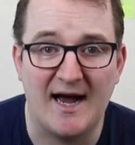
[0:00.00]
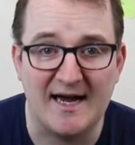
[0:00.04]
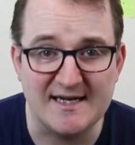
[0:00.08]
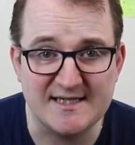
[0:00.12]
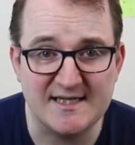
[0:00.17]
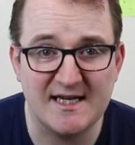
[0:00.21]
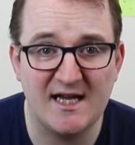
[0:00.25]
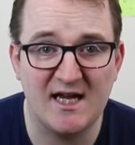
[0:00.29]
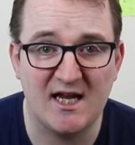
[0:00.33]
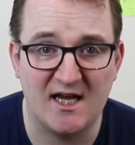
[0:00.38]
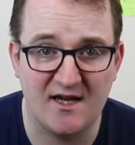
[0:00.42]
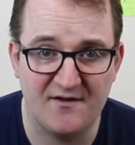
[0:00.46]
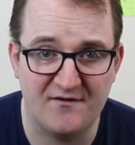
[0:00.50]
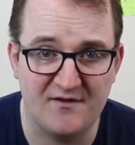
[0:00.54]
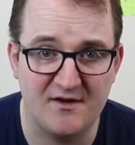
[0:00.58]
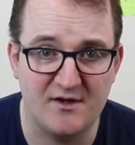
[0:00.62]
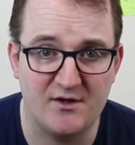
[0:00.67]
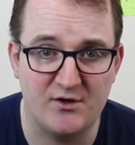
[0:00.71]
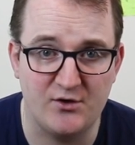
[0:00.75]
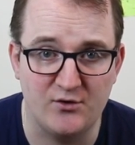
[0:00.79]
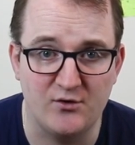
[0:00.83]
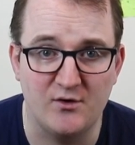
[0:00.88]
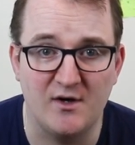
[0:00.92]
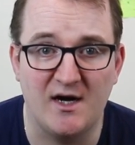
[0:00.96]
Has he
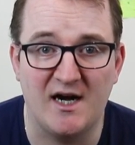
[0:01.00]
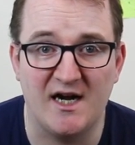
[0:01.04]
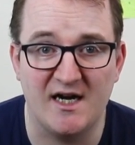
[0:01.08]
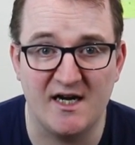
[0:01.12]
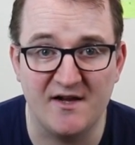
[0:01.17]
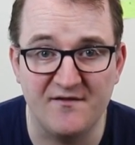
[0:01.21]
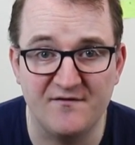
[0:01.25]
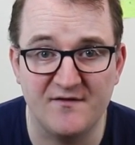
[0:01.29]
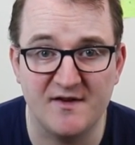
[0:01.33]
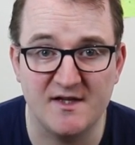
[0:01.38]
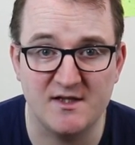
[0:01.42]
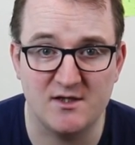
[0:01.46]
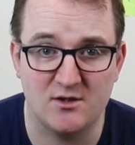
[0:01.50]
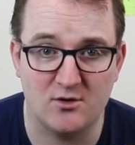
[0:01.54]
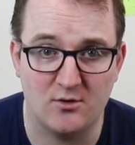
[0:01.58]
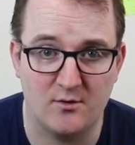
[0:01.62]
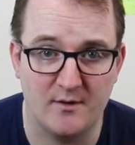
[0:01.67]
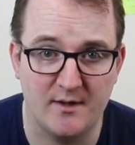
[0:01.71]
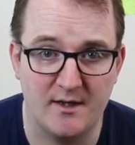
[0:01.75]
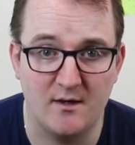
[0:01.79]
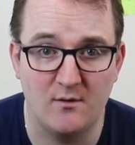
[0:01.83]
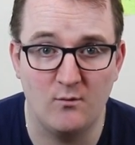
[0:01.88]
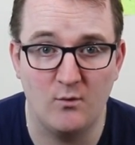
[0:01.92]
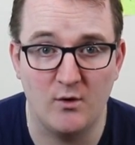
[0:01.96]
given you an
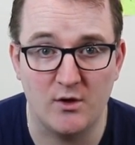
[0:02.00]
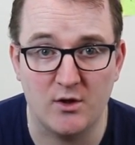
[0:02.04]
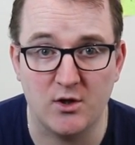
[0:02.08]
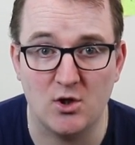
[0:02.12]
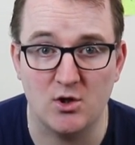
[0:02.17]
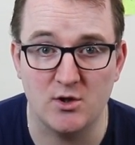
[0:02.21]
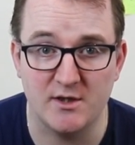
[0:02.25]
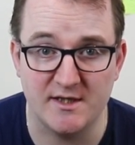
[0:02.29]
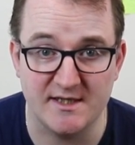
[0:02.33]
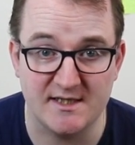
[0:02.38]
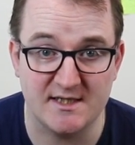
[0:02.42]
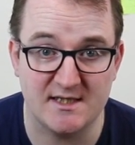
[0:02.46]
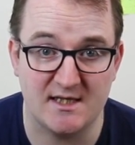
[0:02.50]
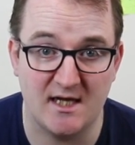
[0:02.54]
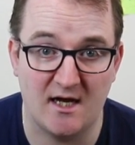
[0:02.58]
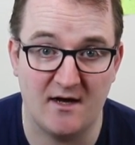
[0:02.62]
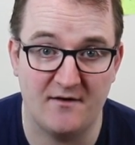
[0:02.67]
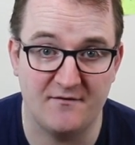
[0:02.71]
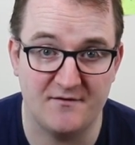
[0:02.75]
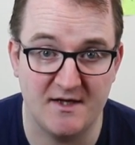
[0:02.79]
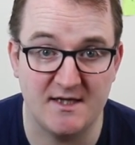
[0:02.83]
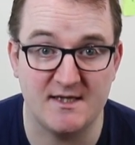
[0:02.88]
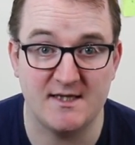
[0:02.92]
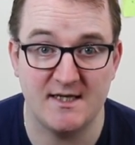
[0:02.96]
inventory with all the
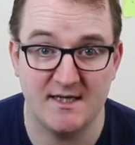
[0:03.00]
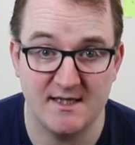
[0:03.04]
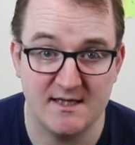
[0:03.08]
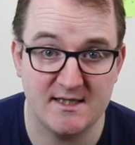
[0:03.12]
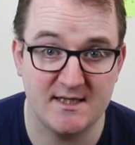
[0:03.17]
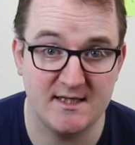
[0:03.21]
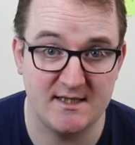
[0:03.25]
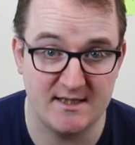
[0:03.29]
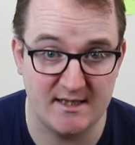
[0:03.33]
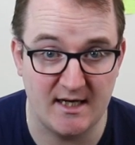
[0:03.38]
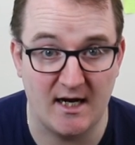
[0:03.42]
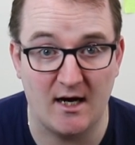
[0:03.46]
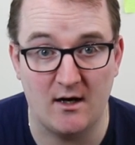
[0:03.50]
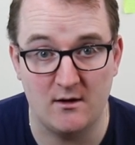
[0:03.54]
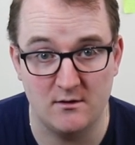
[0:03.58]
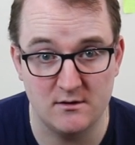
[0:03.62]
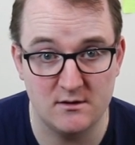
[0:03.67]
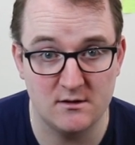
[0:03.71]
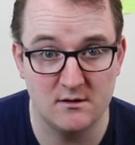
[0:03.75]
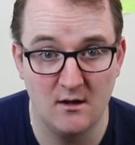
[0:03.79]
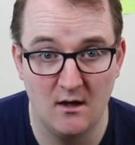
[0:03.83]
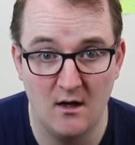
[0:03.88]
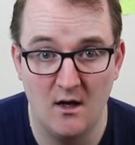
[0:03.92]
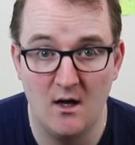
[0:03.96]
stuff that it's in the
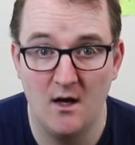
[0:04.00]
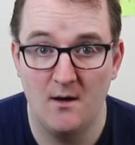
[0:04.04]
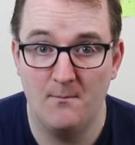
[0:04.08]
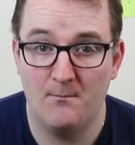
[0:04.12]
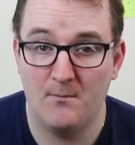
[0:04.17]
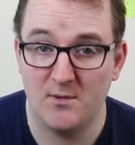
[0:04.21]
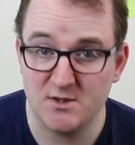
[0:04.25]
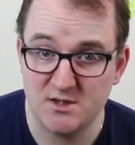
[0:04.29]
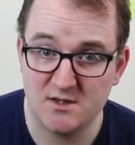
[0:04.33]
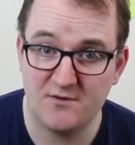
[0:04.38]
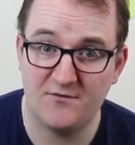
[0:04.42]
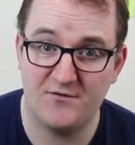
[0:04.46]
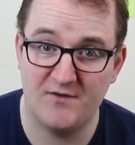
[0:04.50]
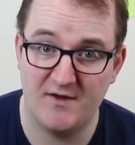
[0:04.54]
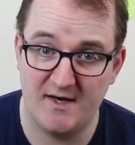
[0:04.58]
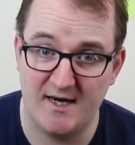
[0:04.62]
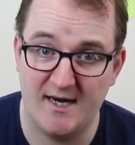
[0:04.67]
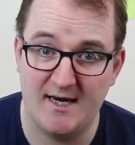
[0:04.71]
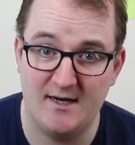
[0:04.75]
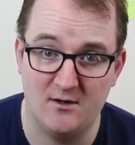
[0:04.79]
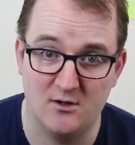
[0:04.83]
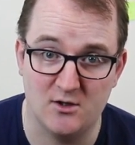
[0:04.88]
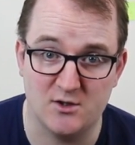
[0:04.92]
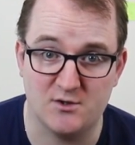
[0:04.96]
house? Most of the
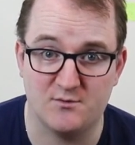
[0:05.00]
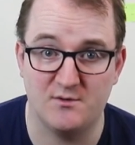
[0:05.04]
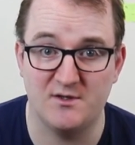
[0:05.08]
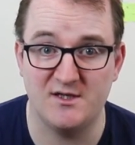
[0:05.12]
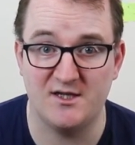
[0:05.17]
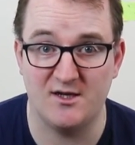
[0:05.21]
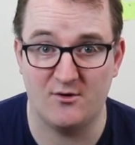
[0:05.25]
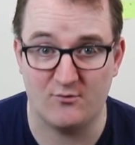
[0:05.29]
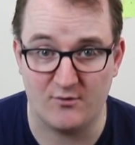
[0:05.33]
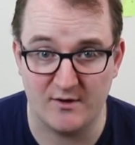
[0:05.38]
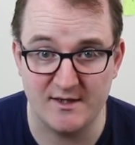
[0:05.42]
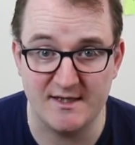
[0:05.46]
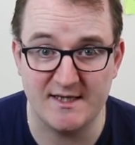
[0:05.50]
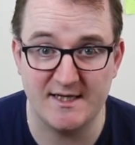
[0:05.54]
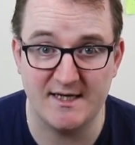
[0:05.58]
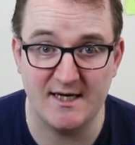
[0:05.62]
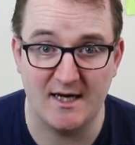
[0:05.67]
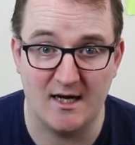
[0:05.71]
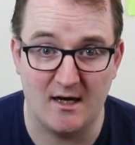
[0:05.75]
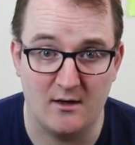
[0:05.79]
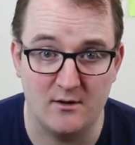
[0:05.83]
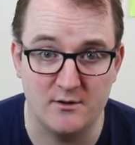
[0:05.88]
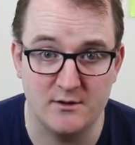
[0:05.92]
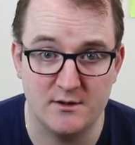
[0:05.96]
landlords, when they're renting
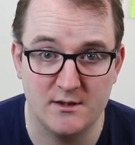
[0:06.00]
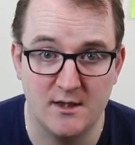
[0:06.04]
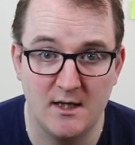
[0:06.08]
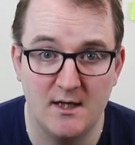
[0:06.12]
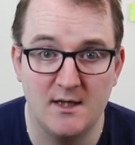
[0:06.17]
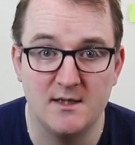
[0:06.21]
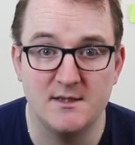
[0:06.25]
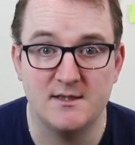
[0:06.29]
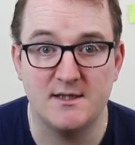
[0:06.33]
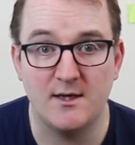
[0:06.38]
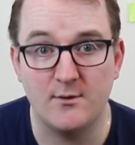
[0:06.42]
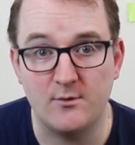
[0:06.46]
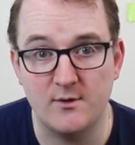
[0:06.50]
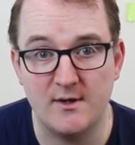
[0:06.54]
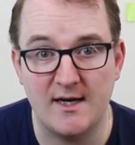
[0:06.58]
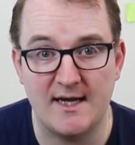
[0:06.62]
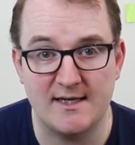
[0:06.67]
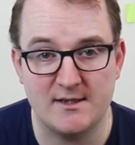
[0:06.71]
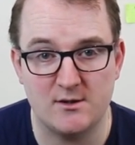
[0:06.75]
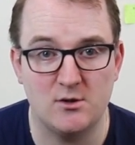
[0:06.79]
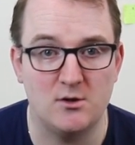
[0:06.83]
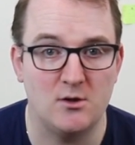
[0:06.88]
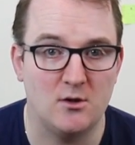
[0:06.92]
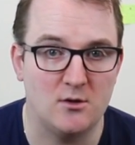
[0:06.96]
a house, they would
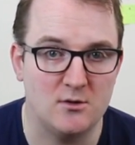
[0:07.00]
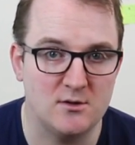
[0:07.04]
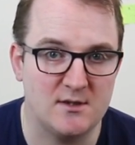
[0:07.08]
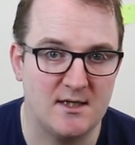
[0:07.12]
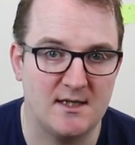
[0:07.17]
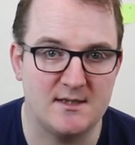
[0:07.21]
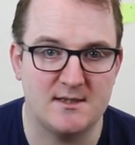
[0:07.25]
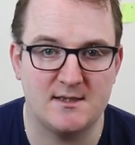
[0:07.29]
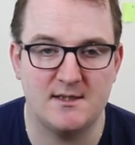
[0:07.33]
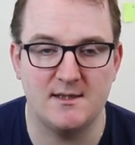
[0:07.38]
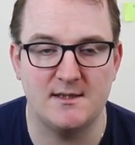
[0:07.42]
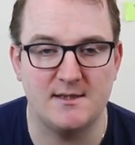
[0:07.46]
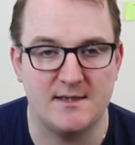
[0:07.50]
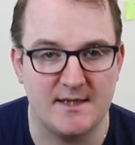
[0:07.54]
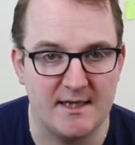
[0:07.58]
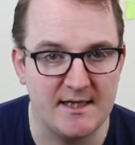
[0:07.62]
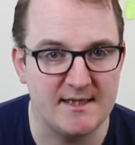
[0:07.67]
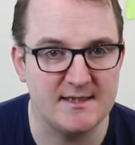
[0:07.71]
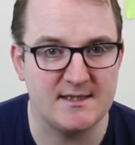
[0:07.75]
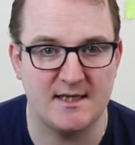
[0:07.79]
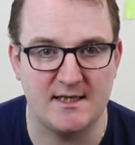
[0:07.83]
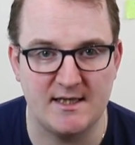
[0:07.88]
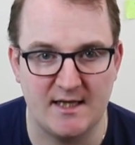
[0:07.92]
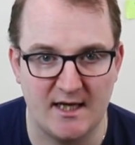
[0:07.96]
like to know that
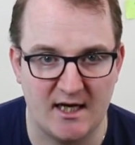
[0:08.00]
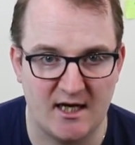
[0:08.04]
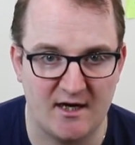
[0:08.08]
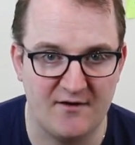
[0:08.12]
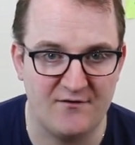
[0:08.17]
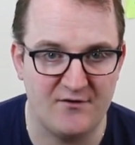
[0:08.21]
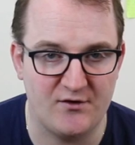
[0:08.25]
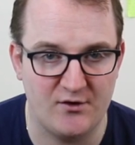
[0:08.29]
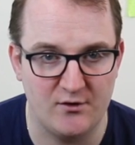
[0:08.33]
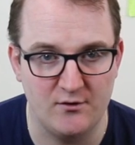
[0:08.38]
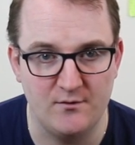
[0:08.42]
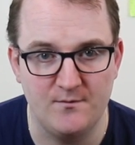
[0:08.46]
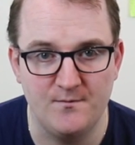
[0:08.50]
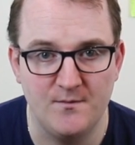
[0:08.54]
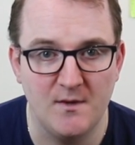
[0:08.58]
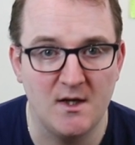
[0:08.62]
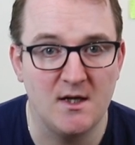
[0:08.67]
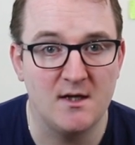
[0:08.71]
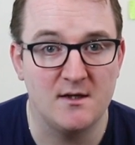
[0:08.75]
things that they give you,